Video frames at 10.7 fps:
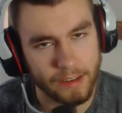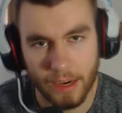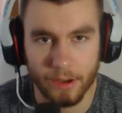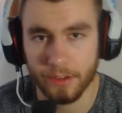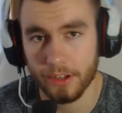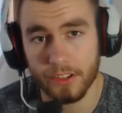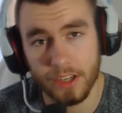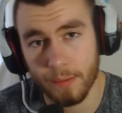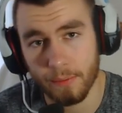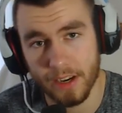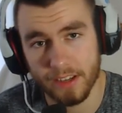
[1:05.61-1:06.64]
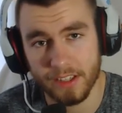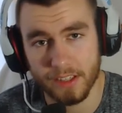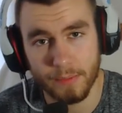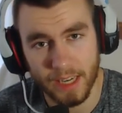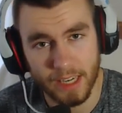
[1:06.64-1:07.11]
Now, whether it's an
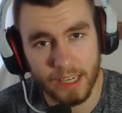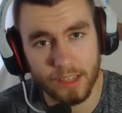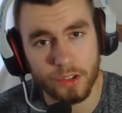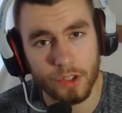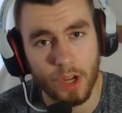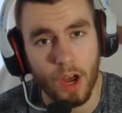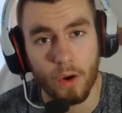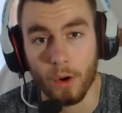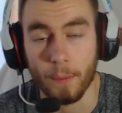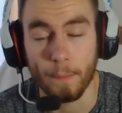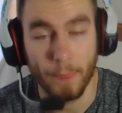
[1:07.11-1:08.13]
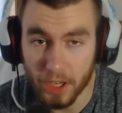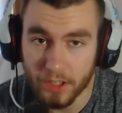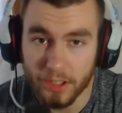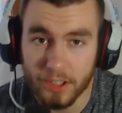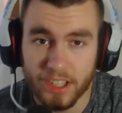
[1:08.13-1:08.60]
apprentice mage or
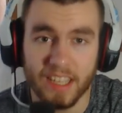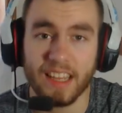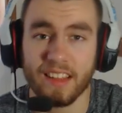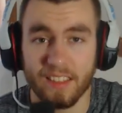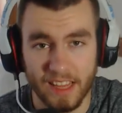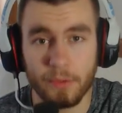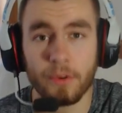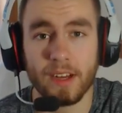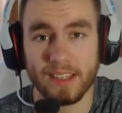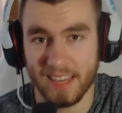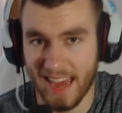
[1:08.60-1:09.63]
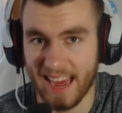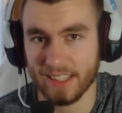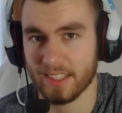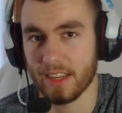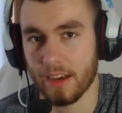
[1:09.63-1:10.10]
Martin, they will
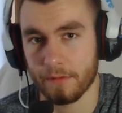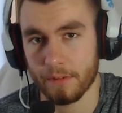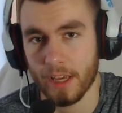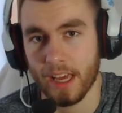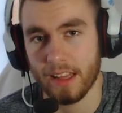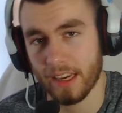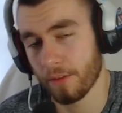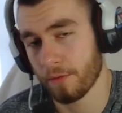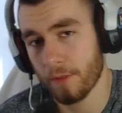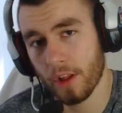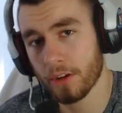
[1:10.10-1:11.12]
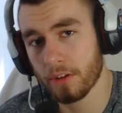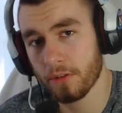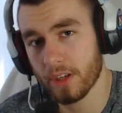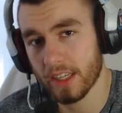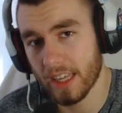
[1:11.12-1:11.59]
attack stuff. They can follow
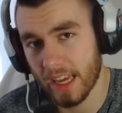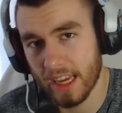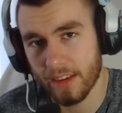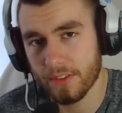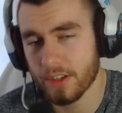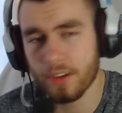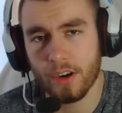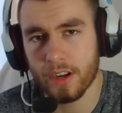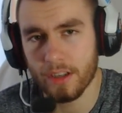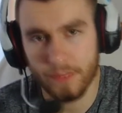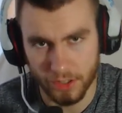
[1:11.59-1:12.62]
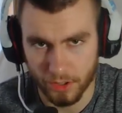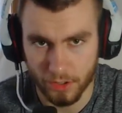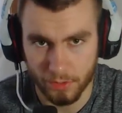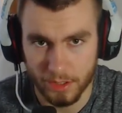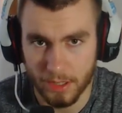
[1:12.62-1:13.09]
you into caves and you go on
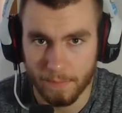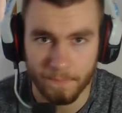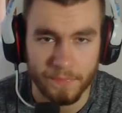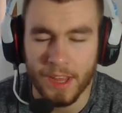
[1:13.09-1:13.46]
adventures with them.